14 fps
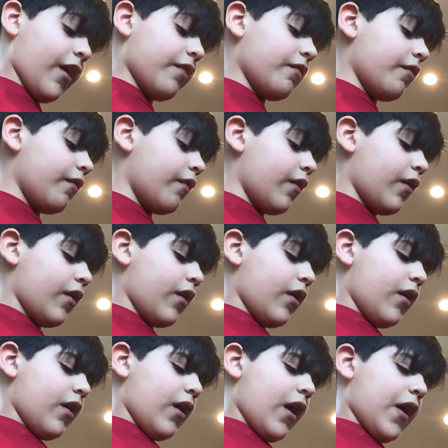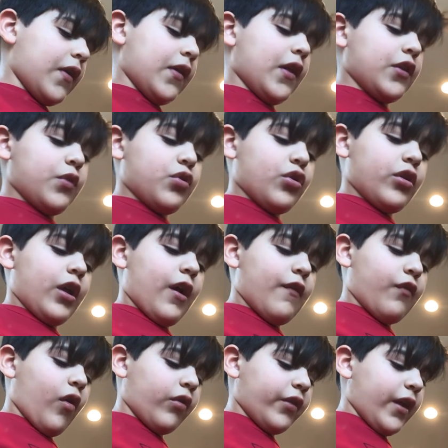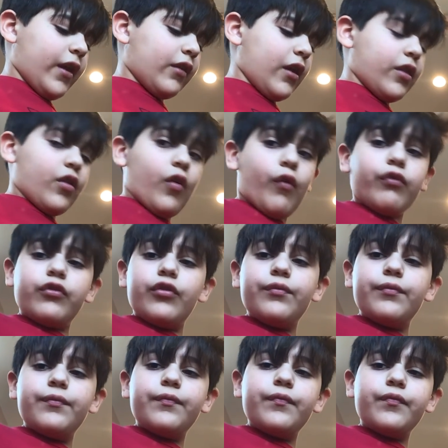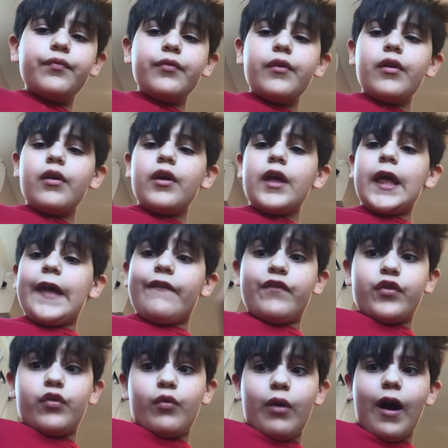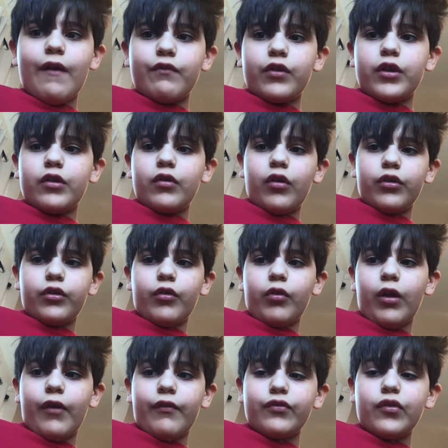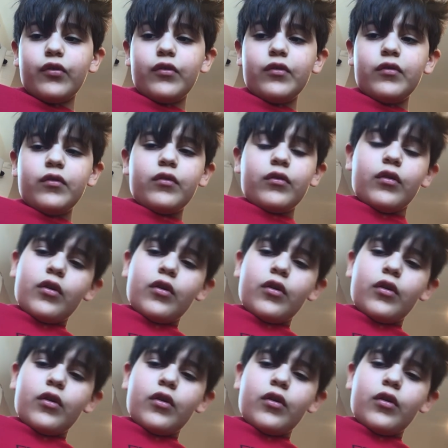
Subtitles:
and that's it. And then you should have all the headlights solved, if you have it on your left.